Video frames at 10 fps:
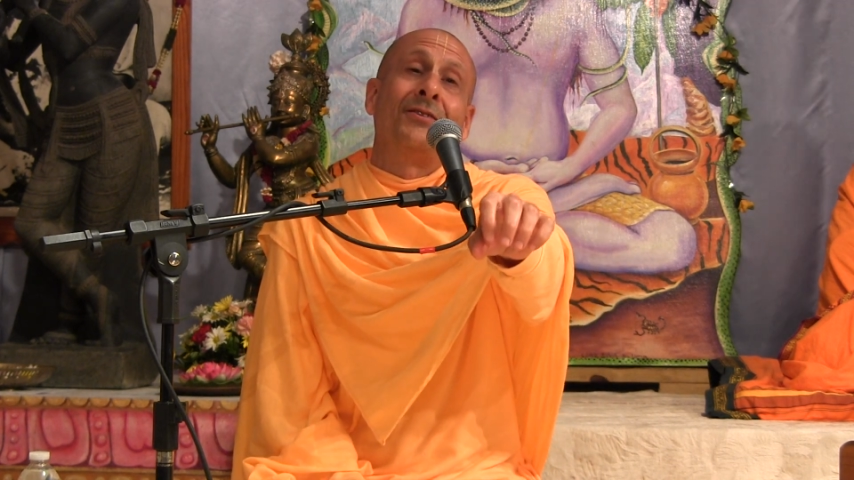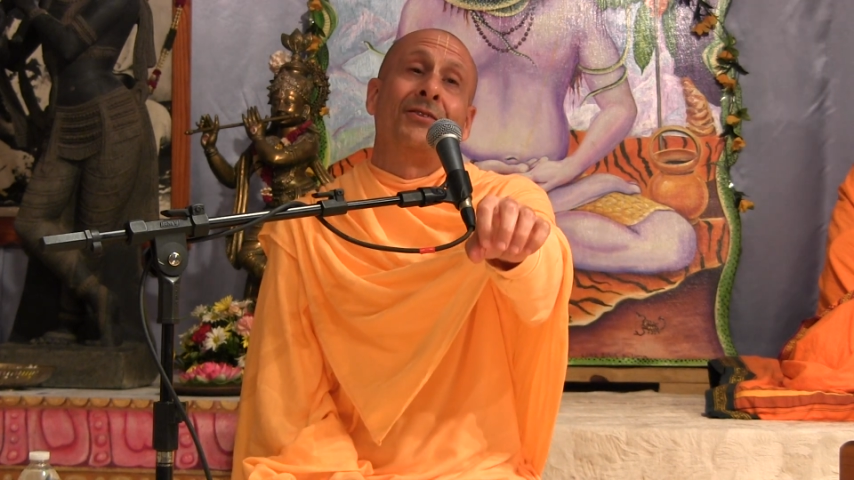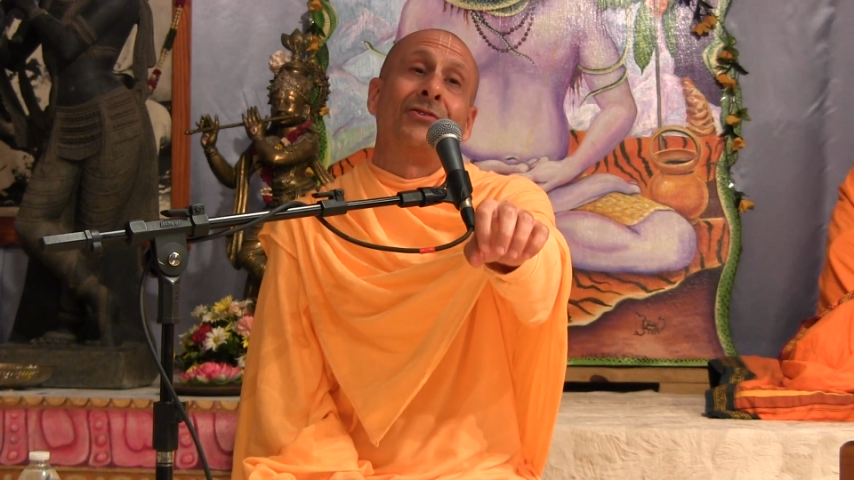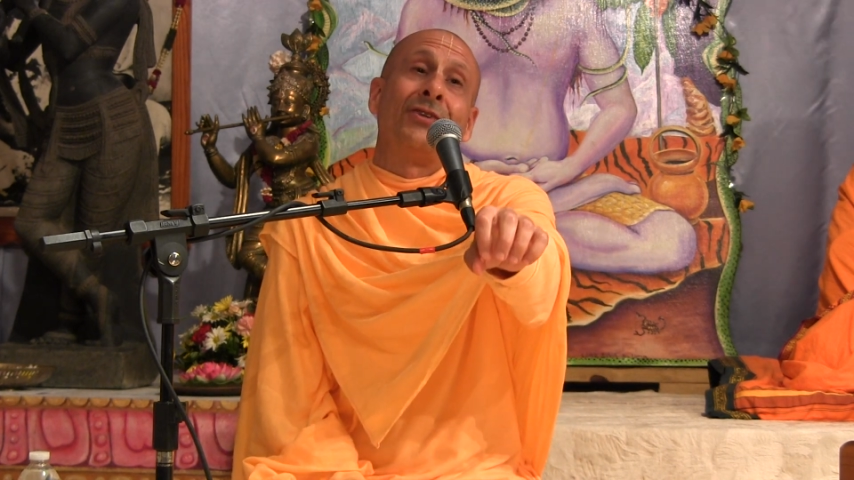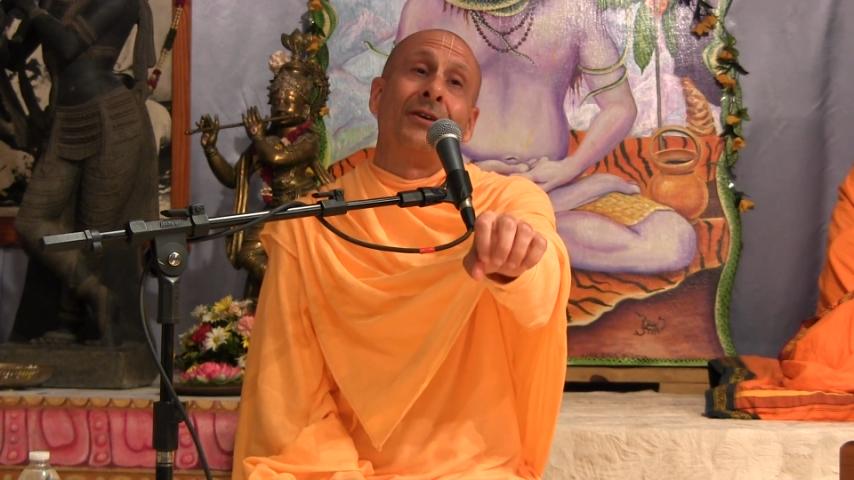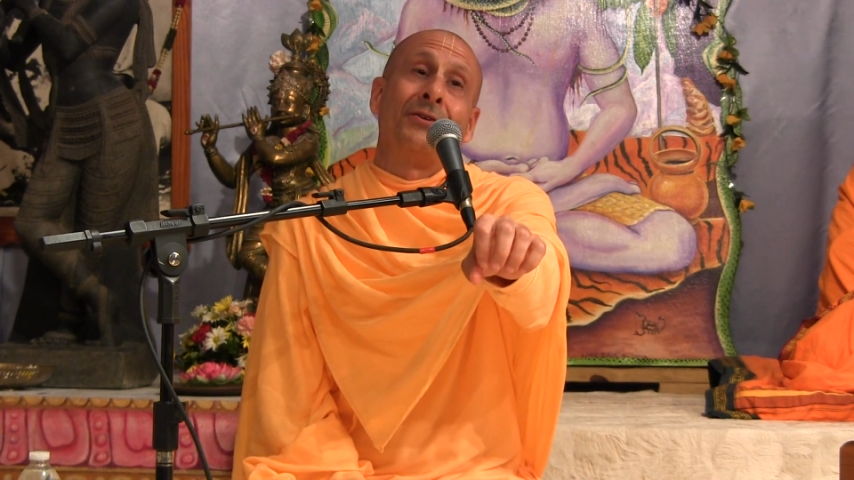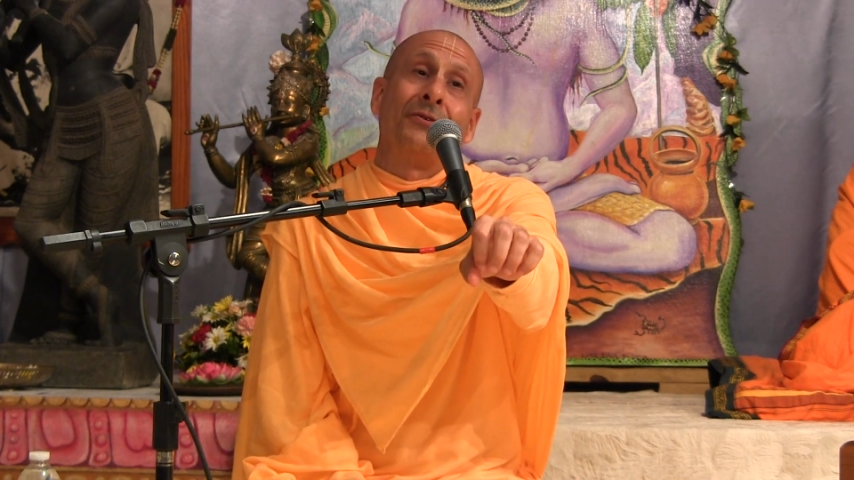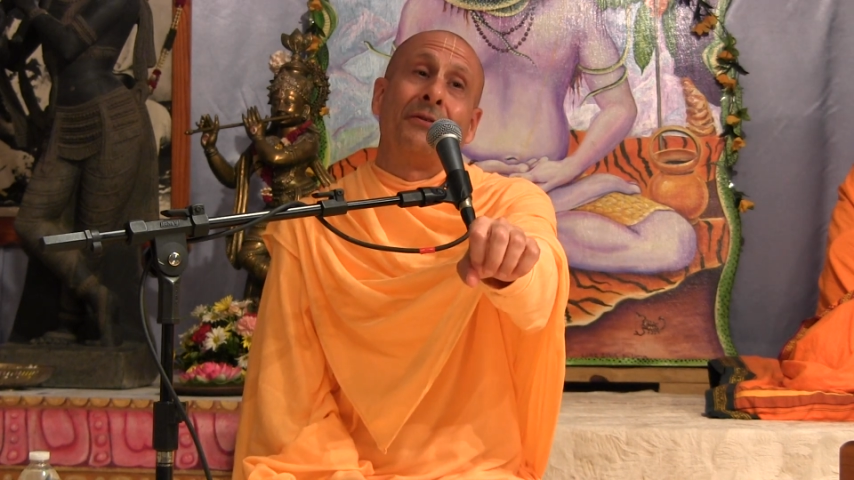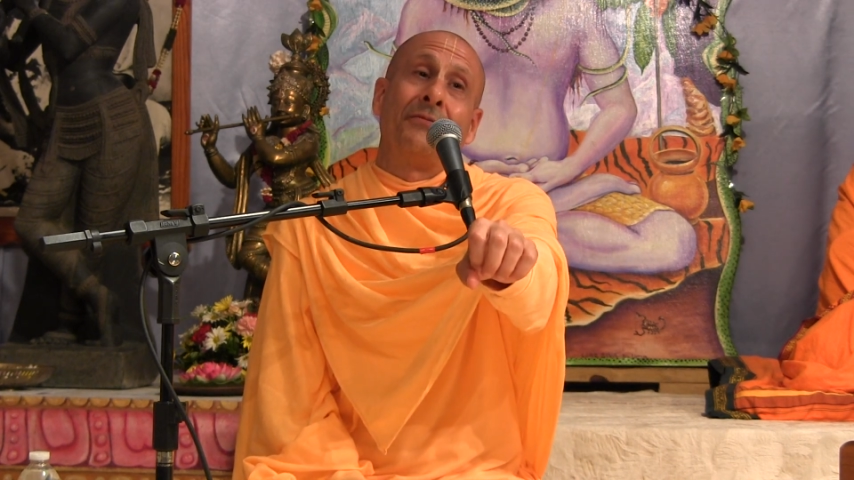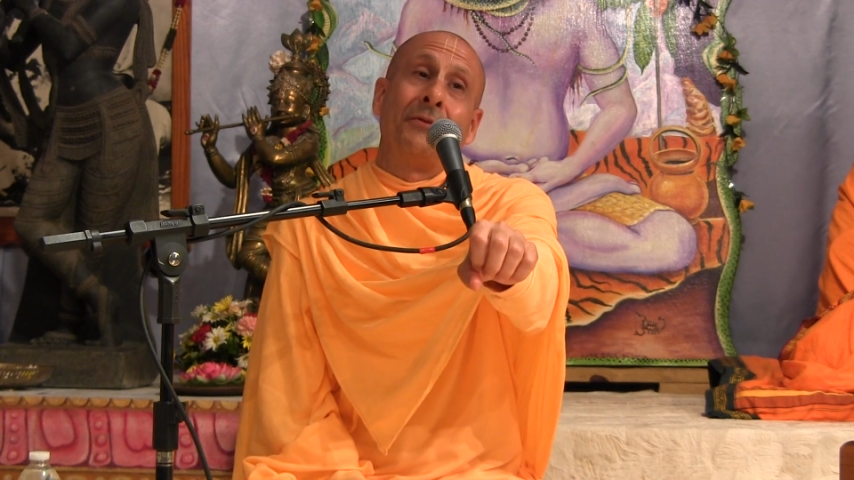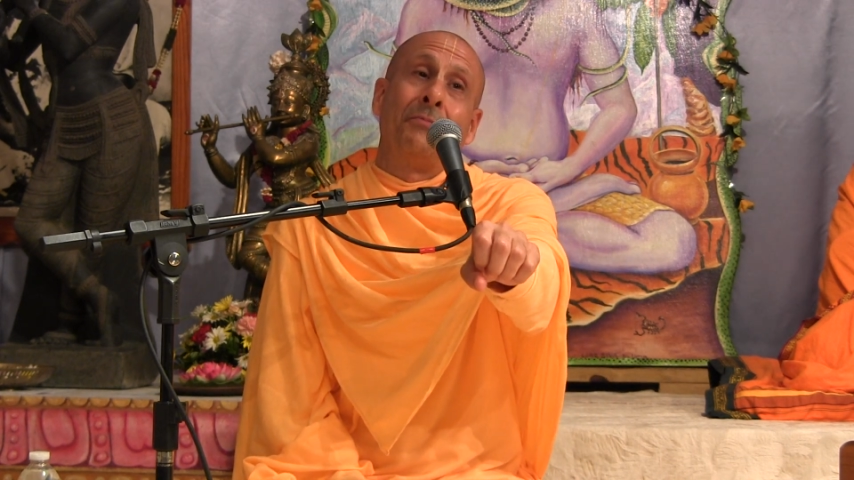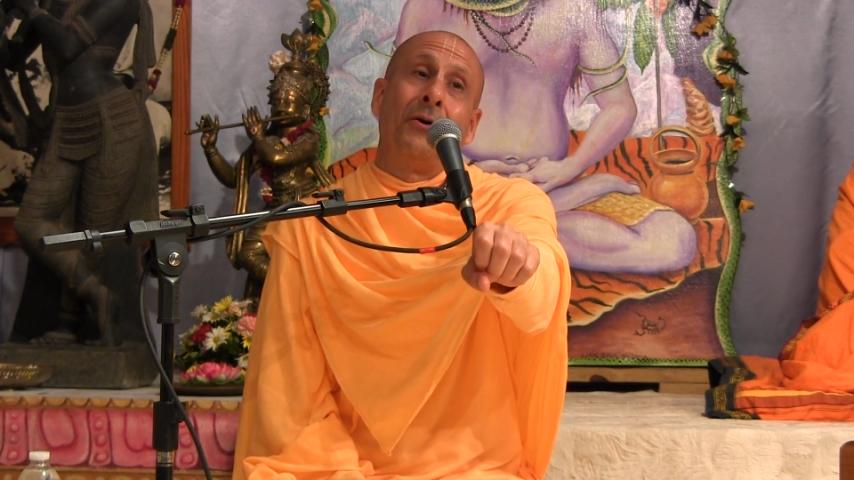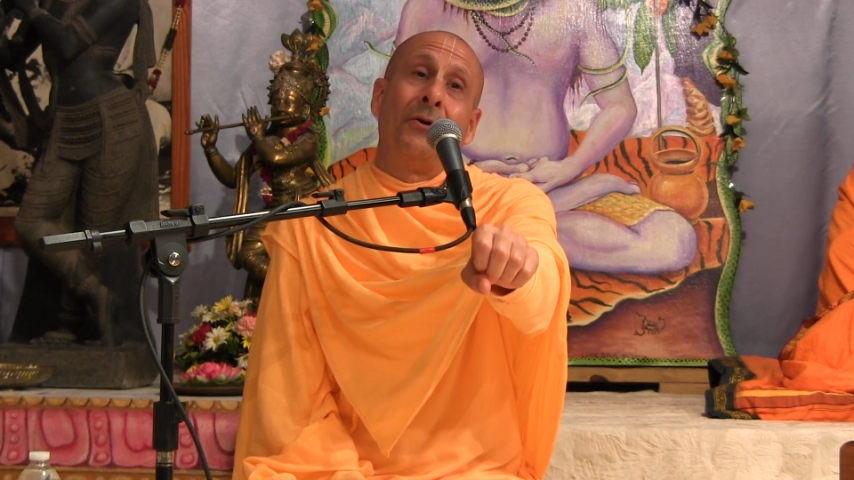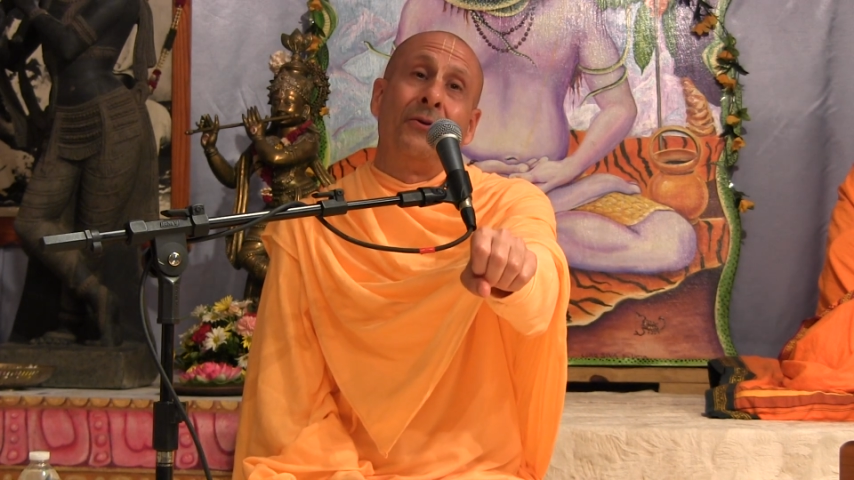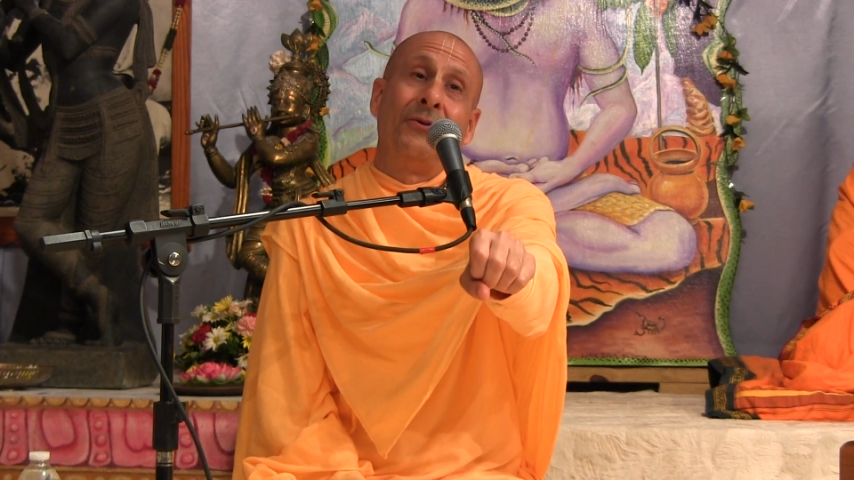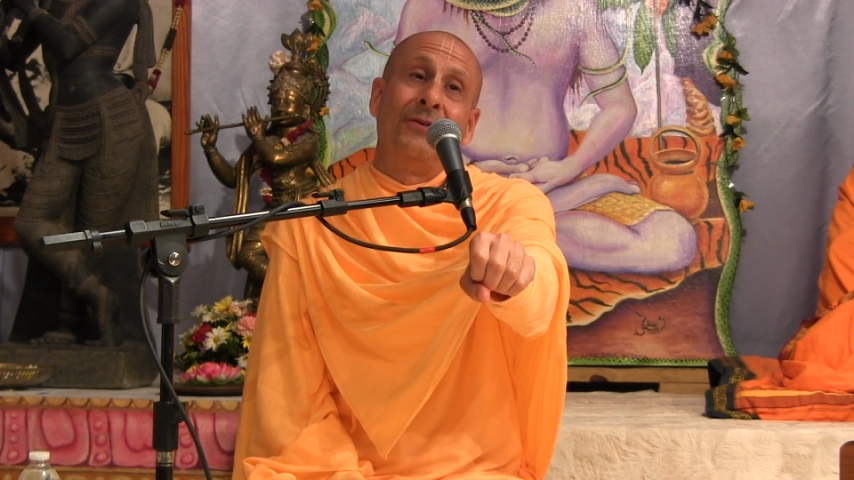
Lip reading: in the center of the bow.